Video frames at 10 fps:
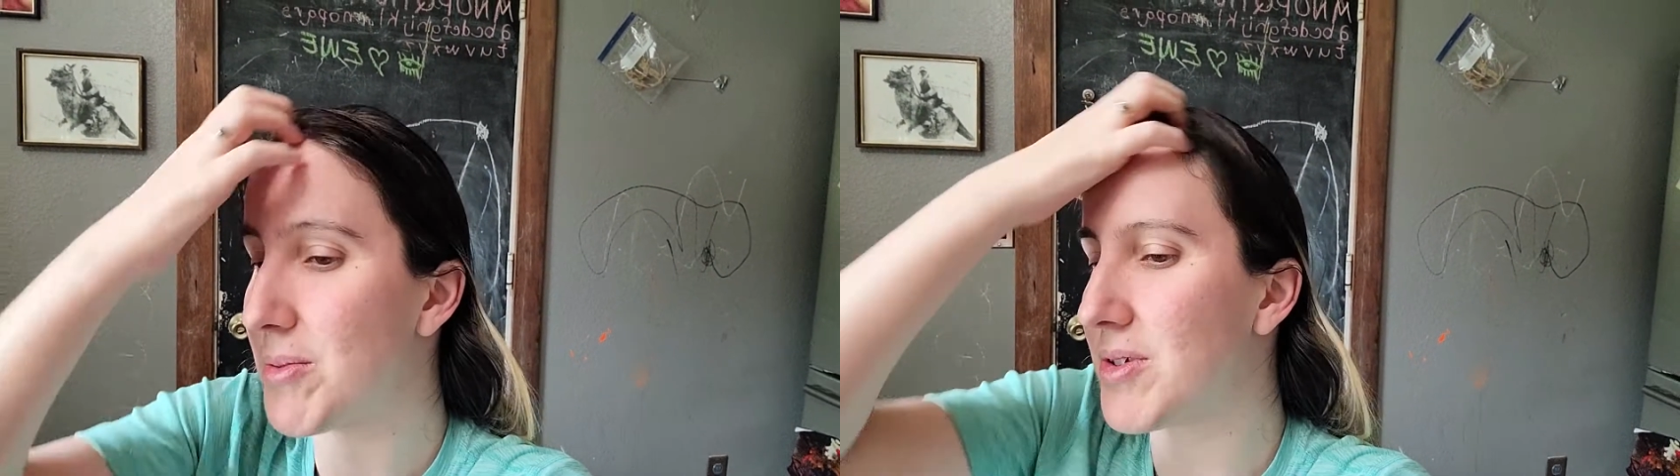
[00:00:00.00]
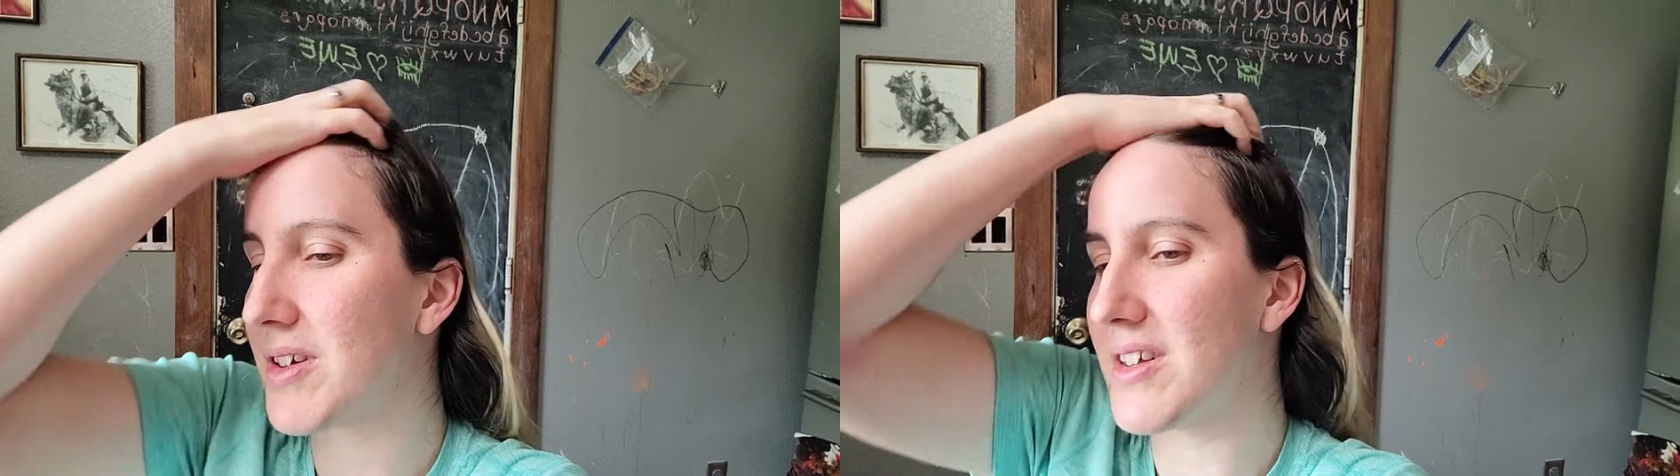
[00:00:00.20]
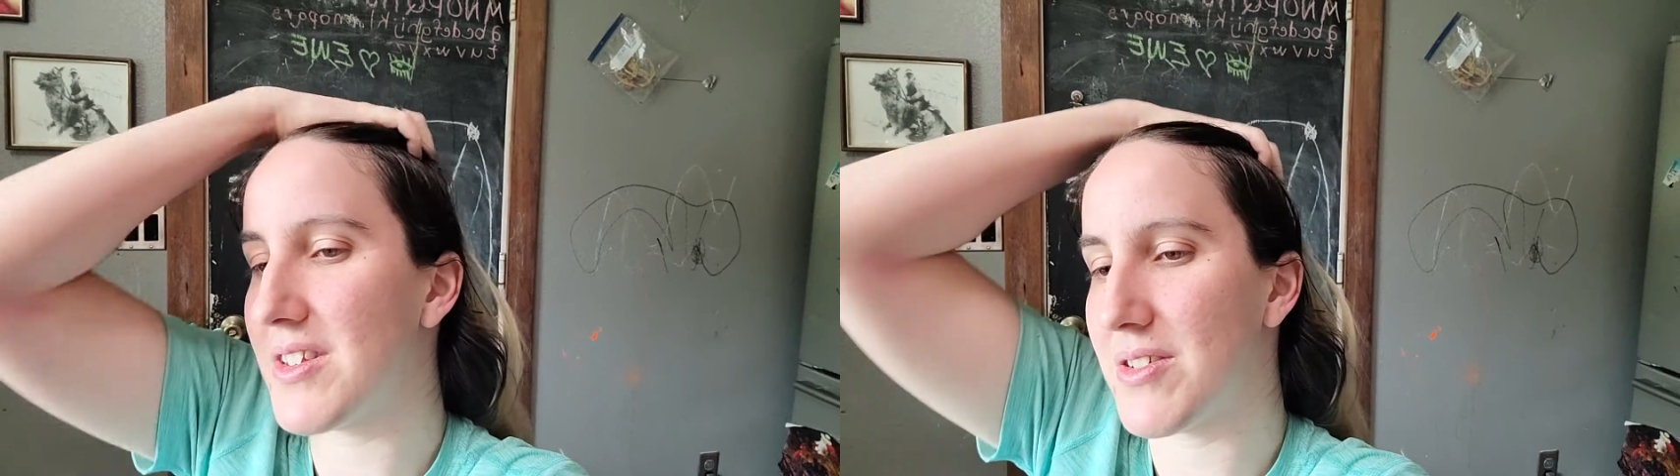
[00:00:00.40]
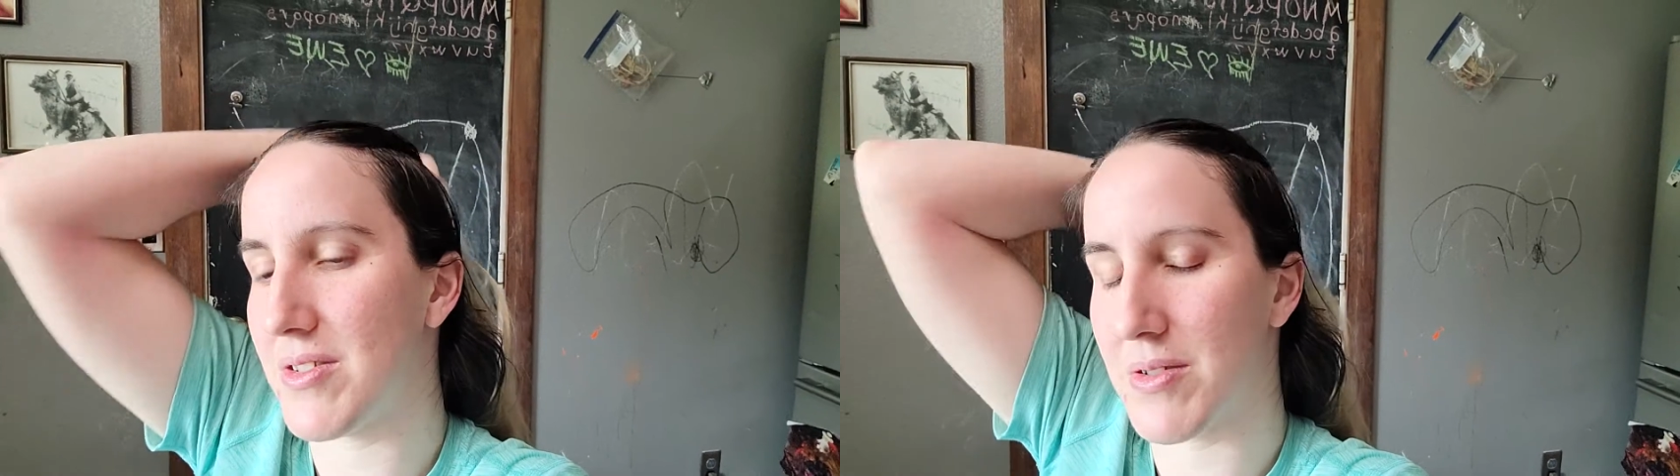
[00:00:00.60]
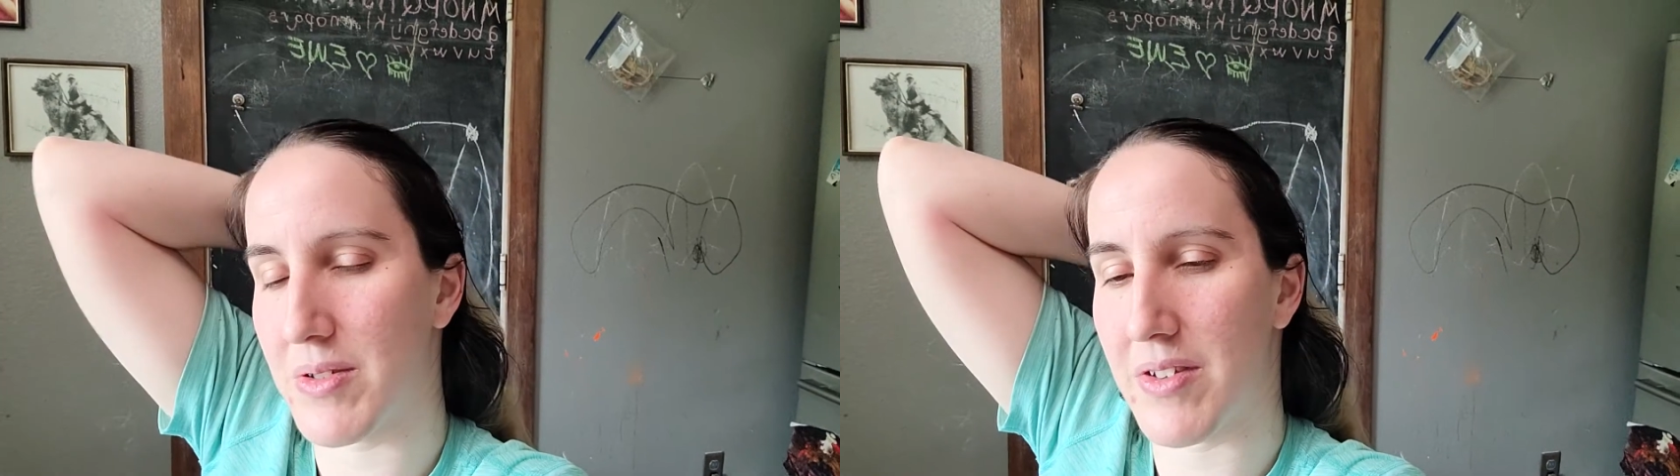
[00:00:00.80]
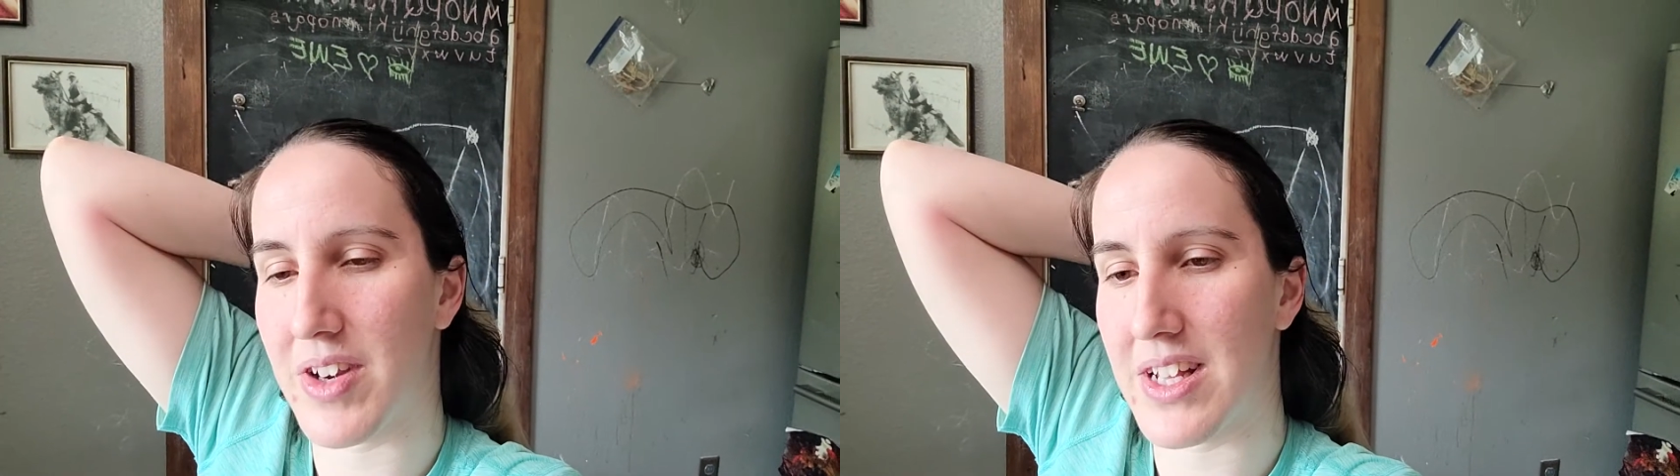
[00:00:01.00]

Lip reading: people to whatever,